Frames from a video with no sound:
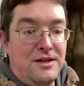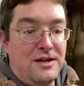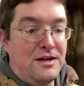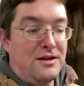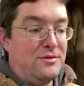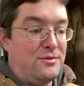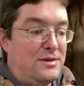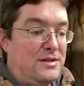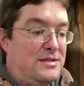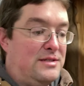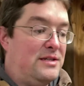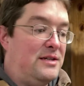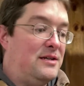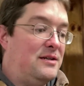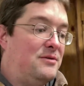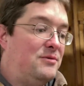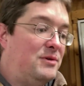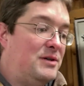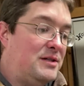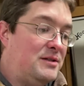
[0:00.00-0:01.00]
there, we
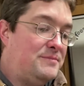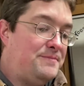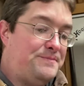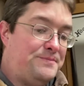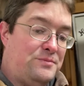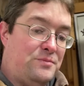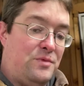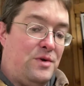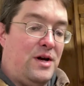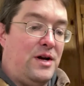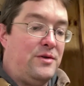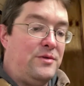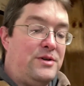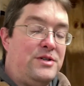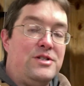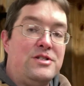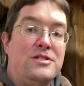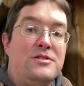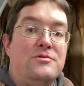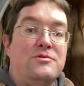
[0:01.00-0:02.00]
said, well, why don't we
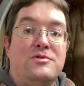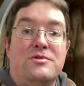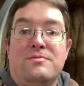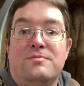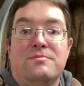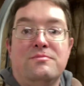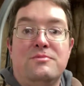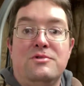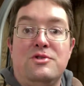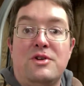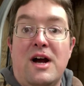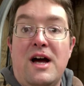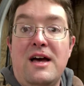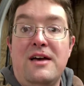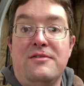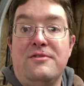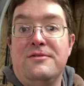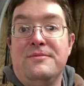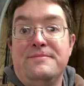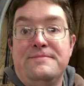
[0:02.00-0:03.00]
just
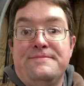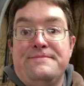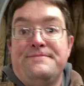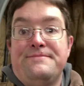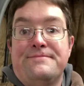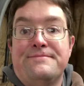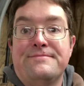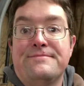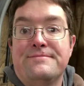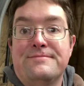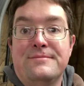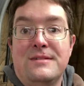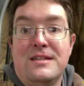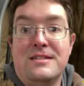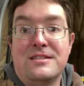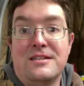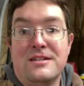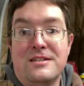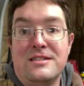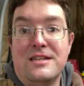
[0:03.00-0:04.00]
drive?
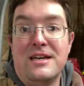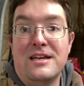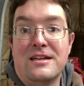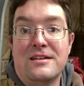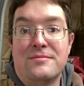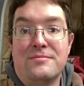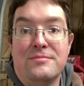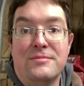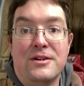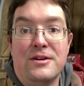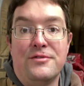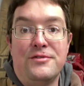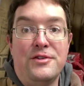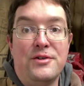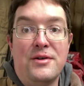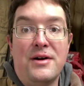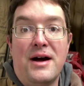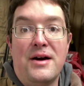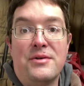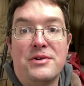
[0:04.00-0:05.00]
It's going to take a
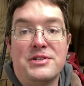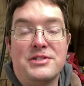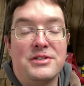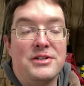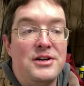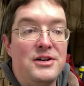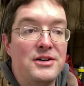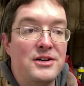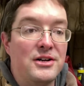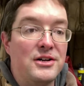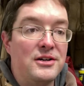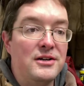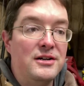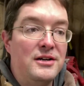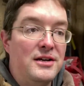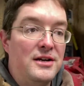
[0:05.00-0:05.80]
few hours longer,